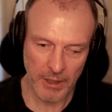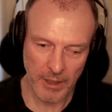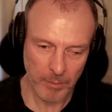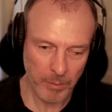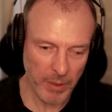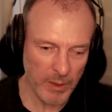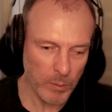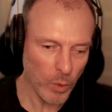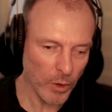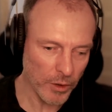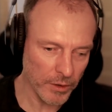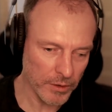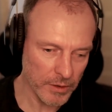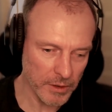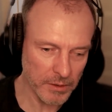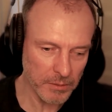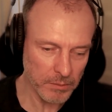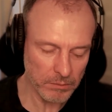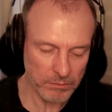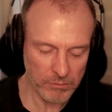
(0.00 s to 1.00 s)
being one of
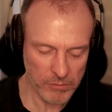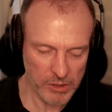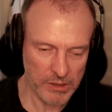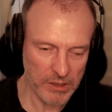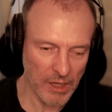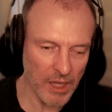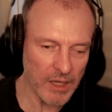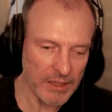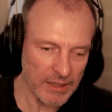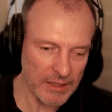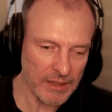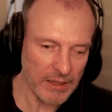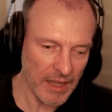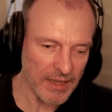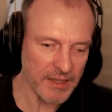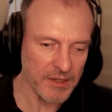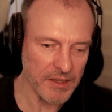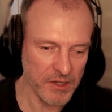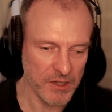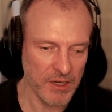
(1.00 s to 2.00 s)
the slightly
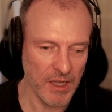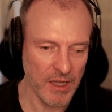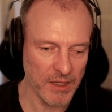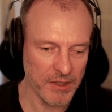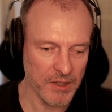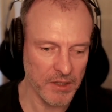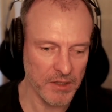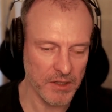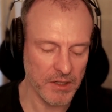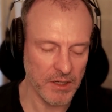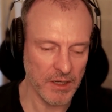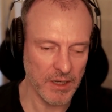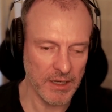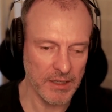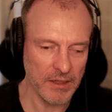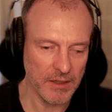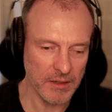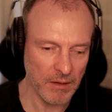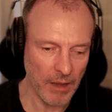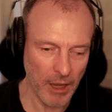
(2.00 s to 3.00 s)
late starters
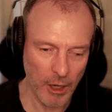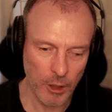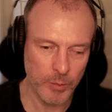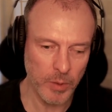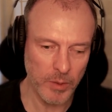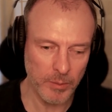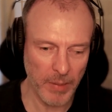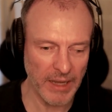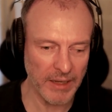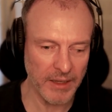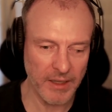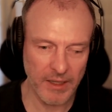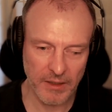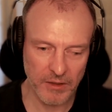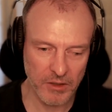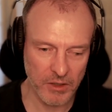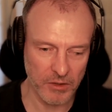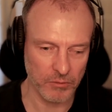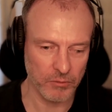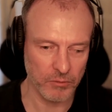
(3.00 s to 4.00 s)
in open
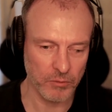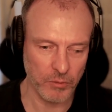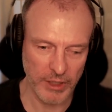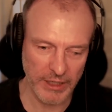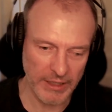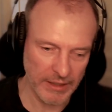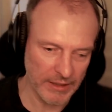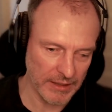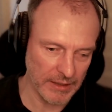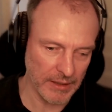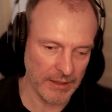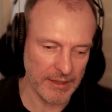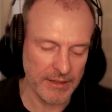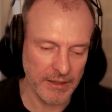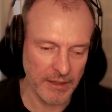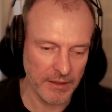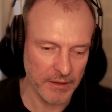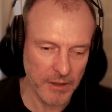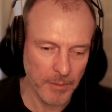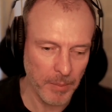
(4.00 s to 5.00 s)
banking to really
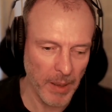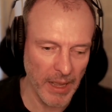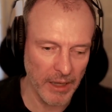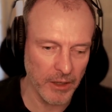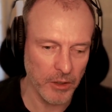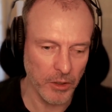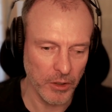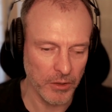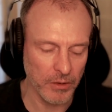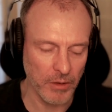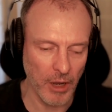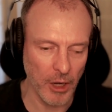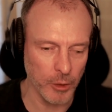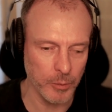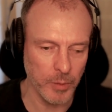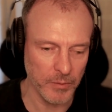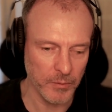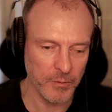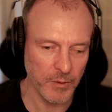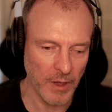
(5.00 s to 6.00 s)
leading the pack on
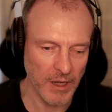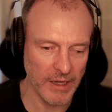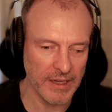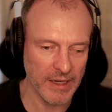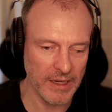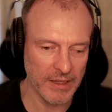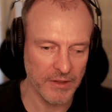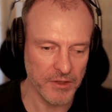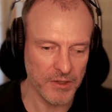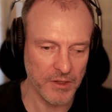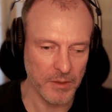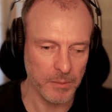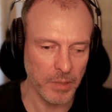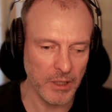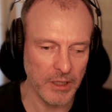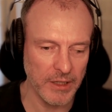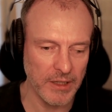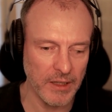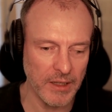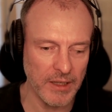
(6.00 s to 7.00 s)
open finance
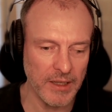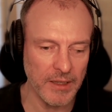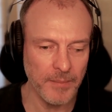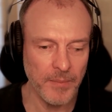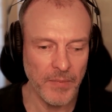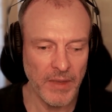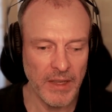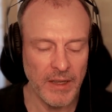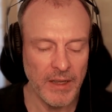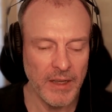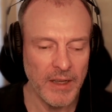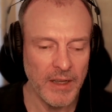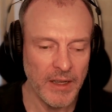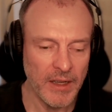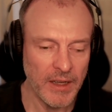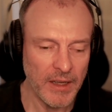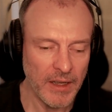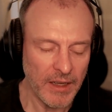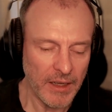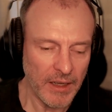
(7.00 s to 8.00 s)
completely.
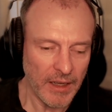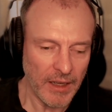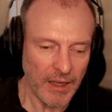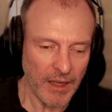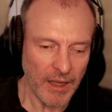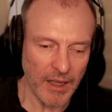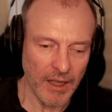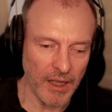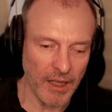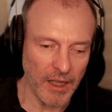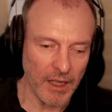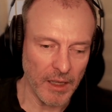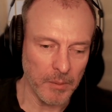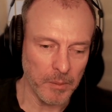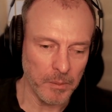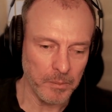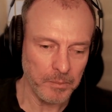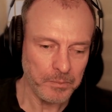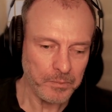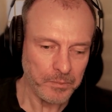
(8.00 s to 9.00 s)

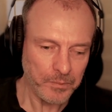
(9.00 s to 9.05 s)
And